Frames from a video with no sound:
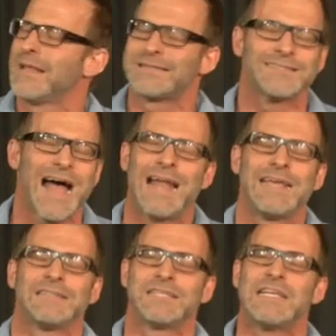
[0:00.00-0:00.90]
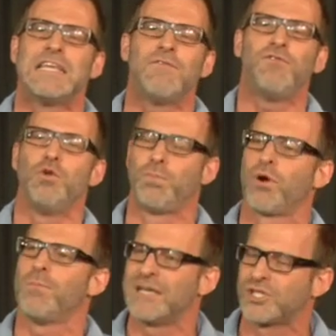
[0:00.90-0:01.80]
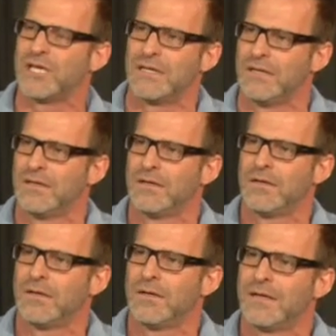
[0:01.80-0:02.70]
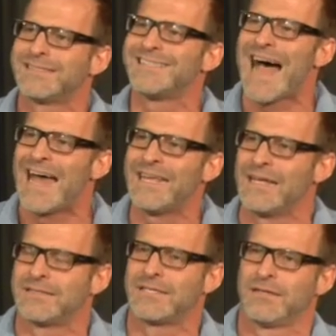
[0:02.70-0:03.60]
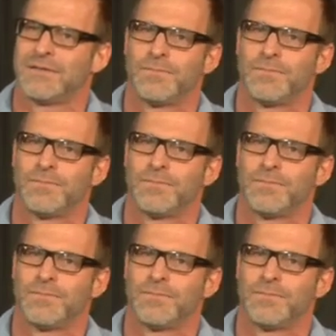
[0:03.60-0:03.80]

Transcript: That's not it, to give you permission. It's not it.